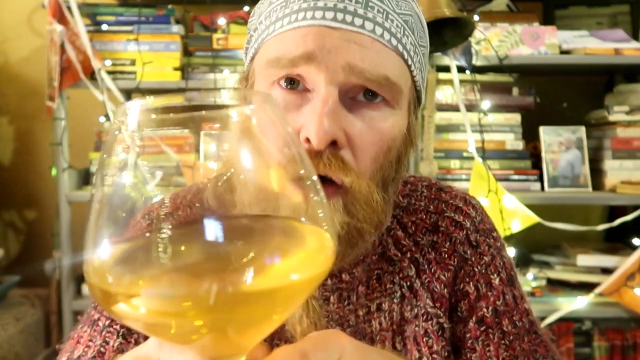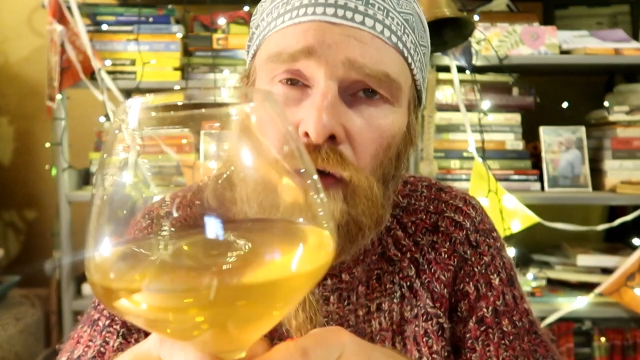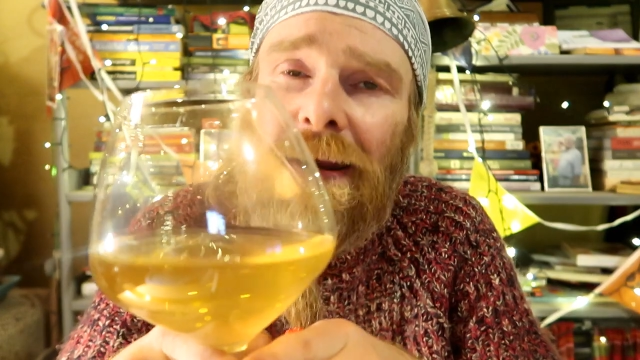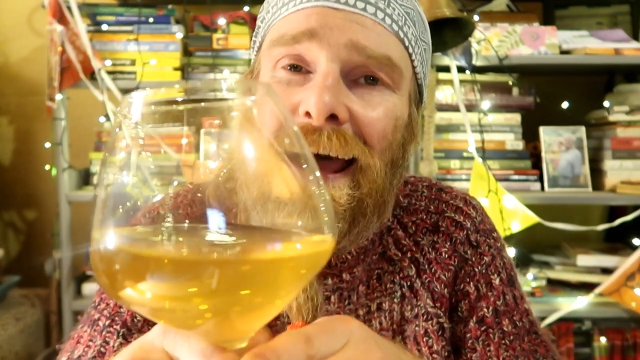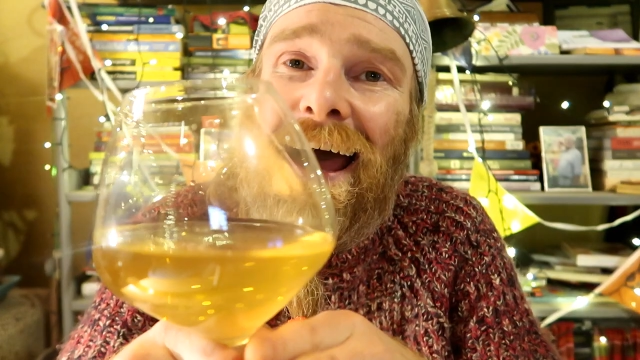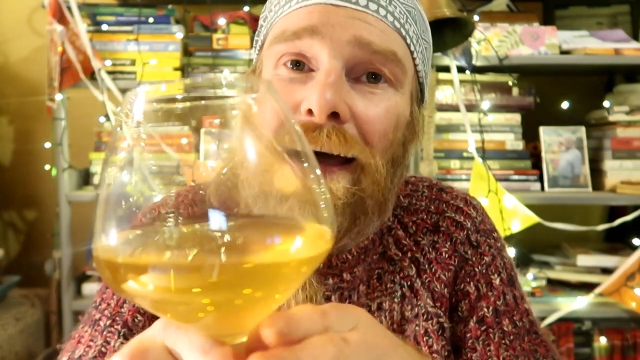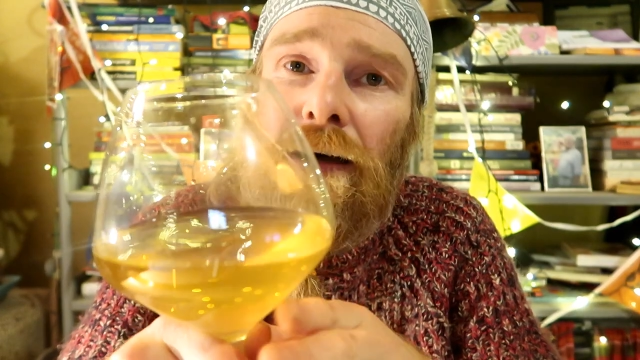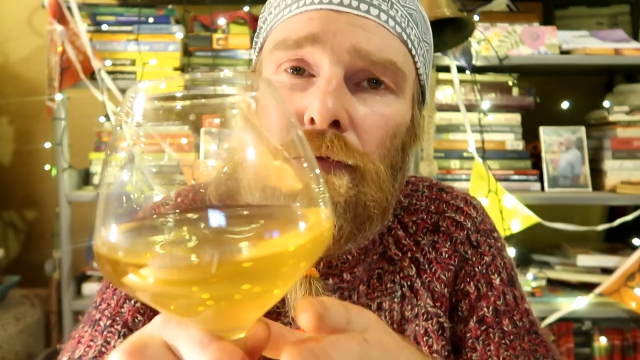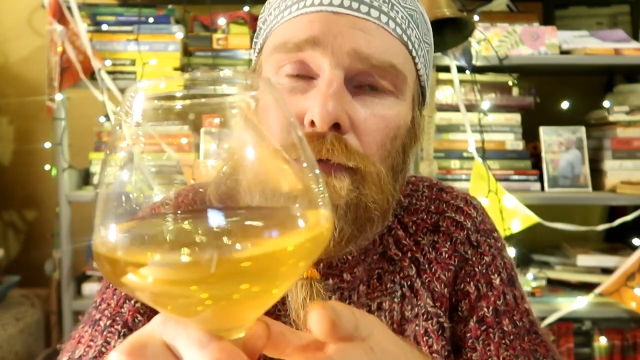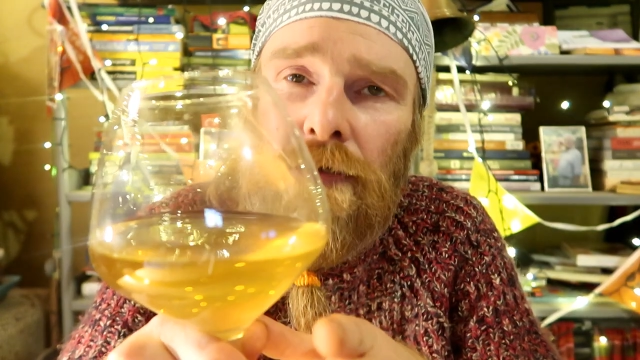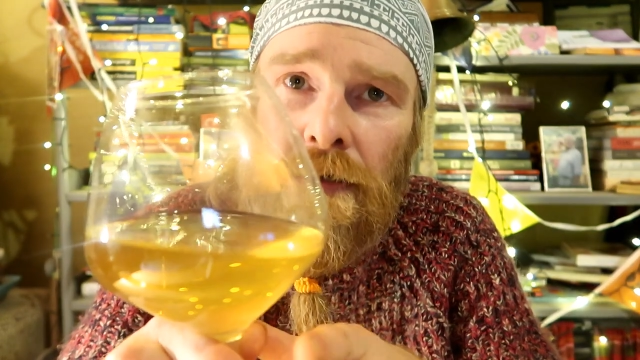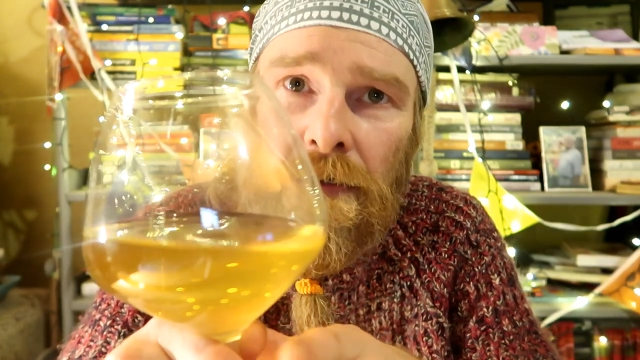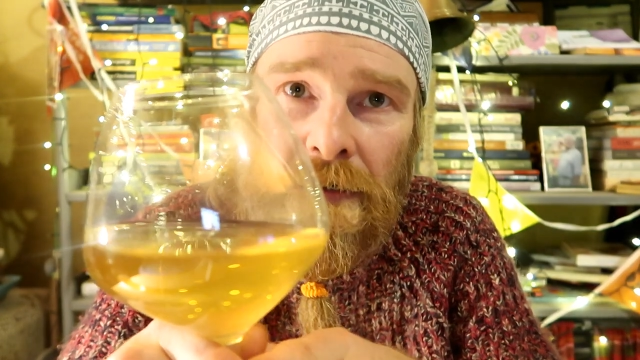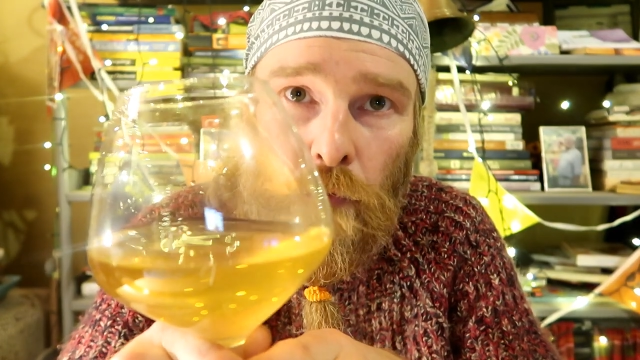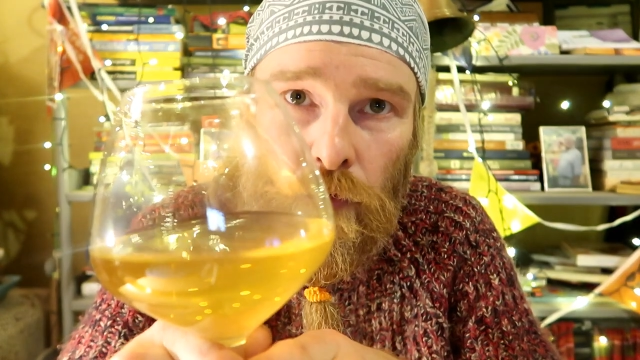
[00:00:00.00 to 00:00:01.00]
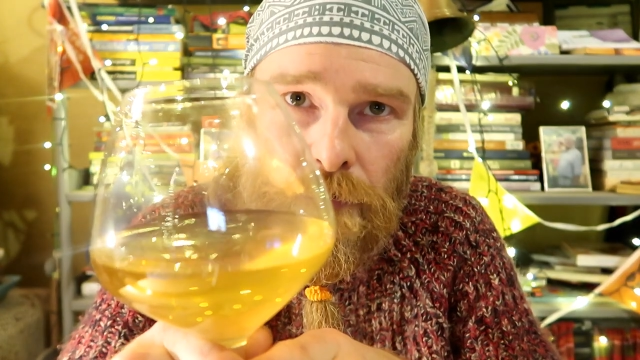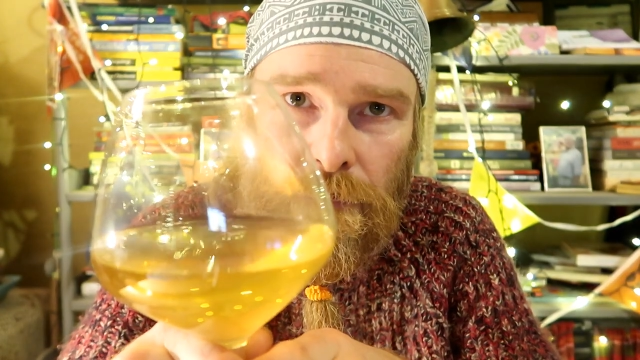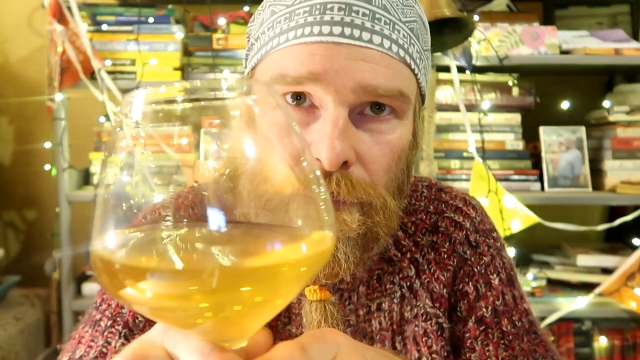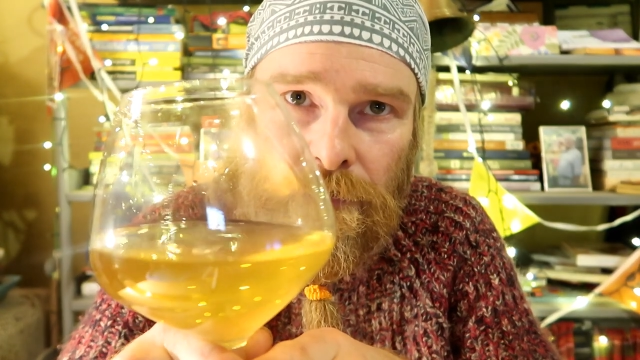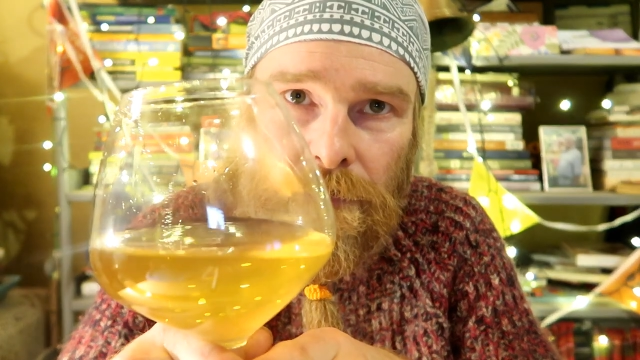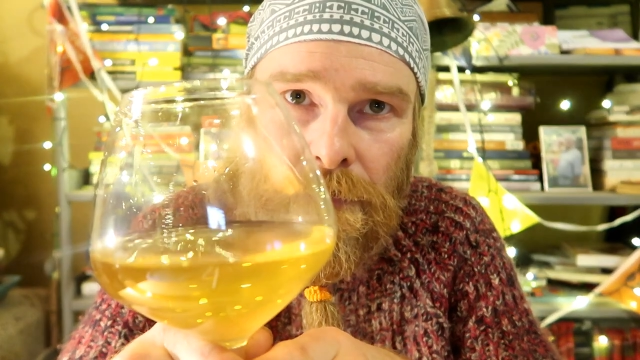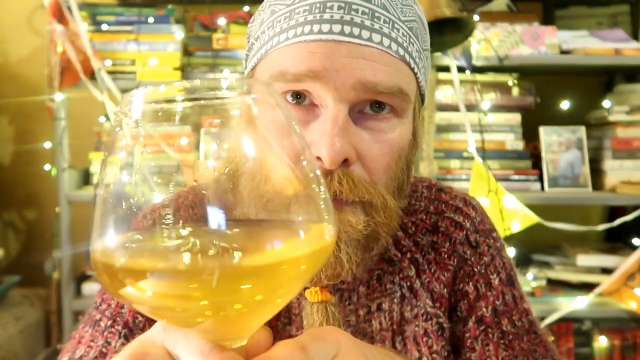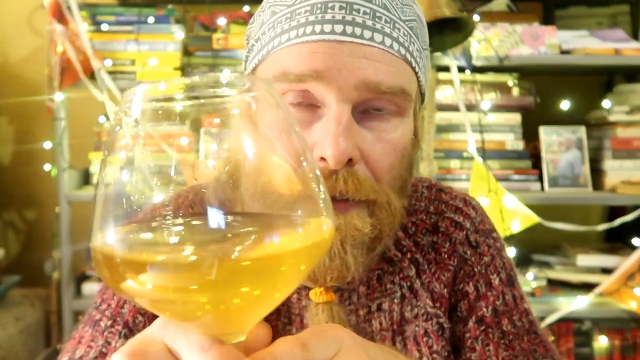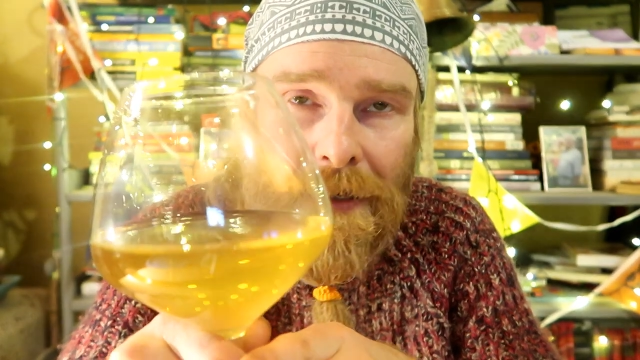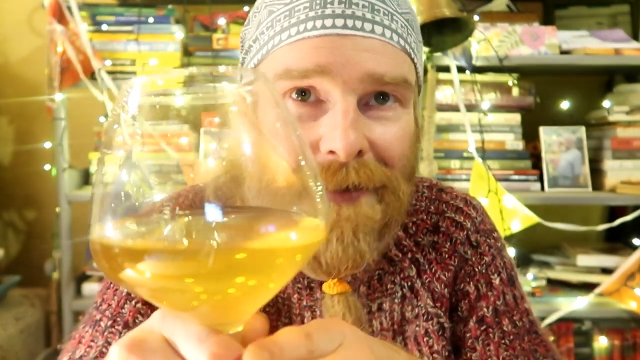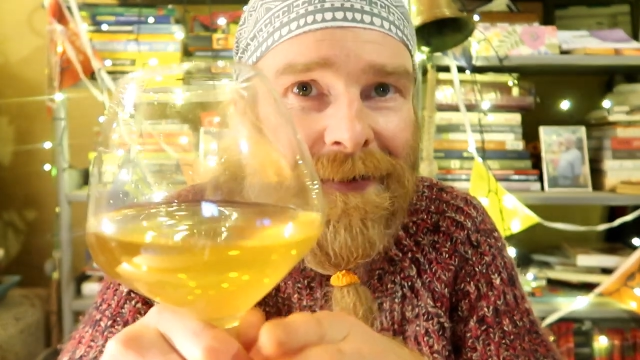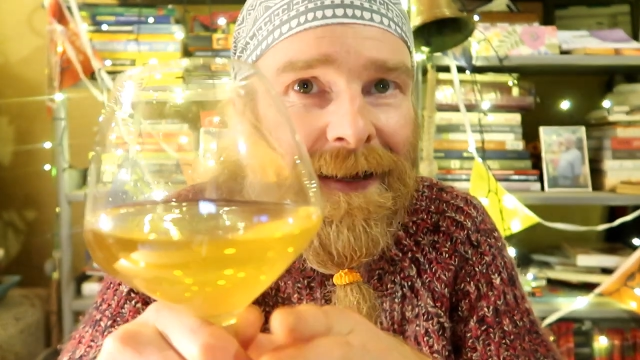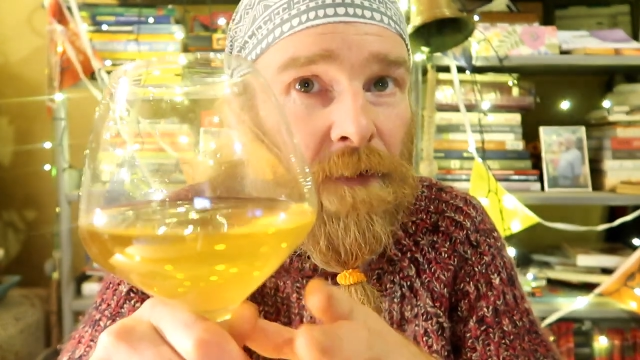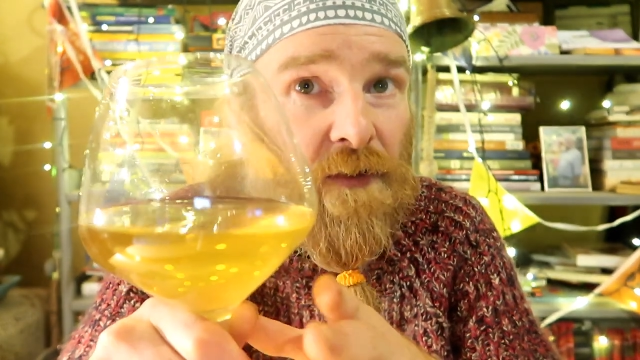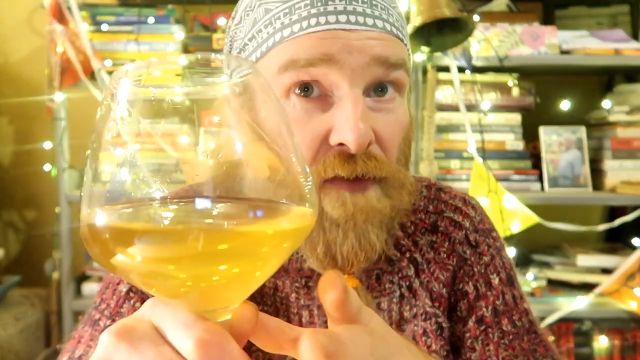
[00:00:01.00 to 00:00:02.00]
on how good it was
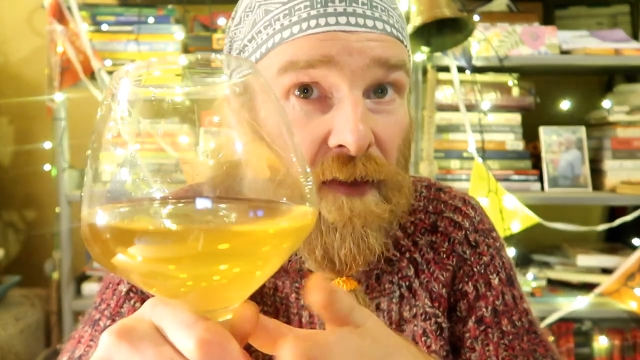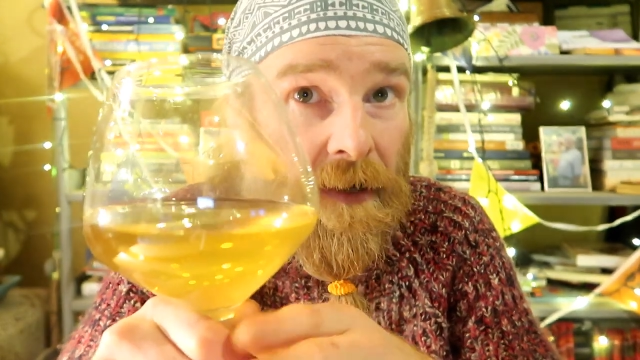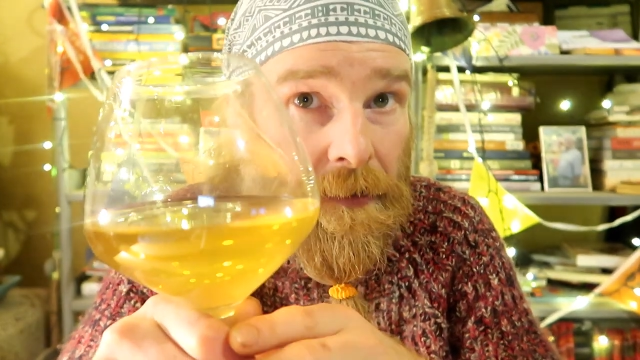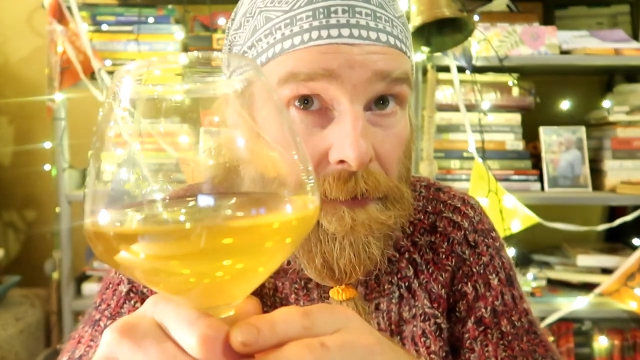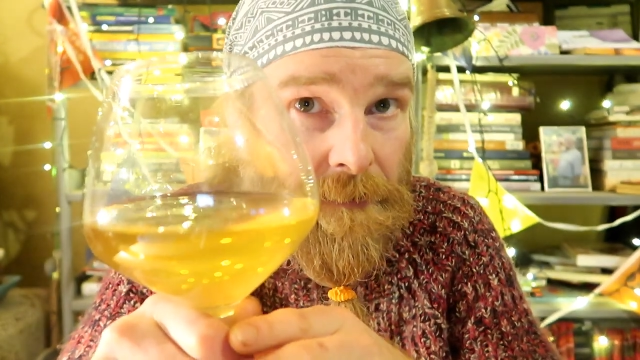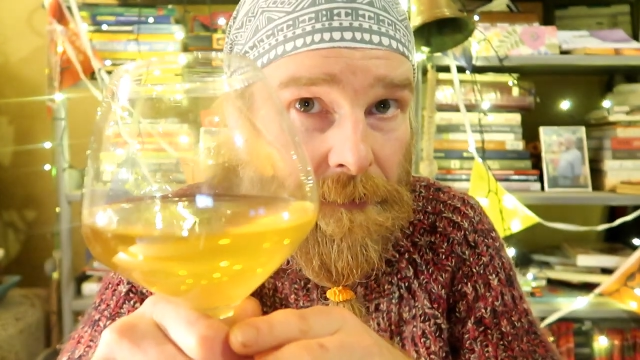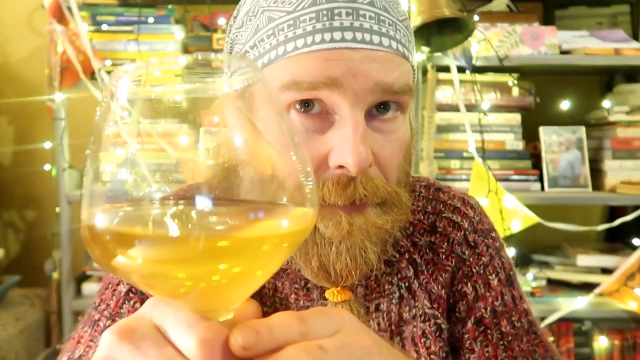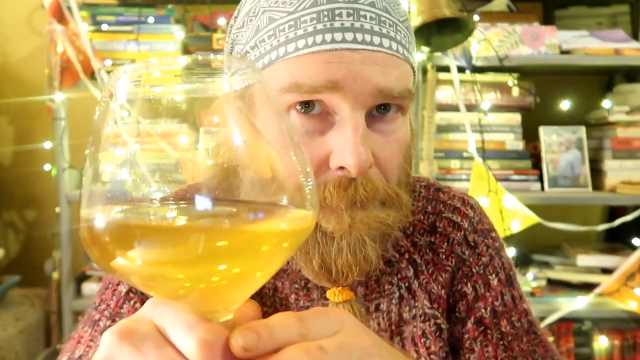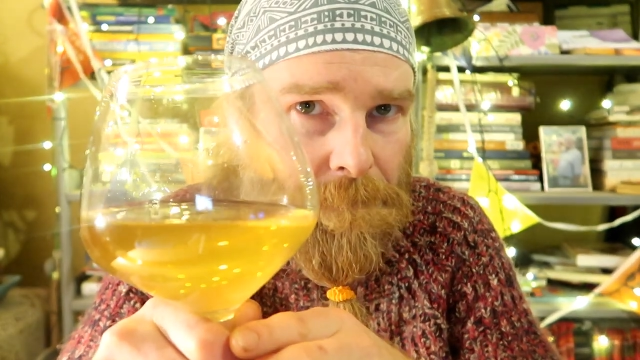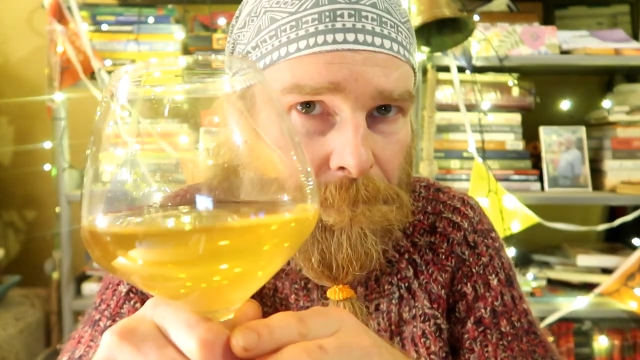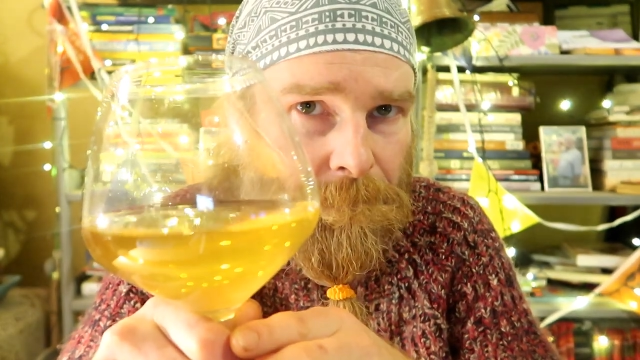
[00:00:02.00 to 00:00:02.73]
and how much they liked it.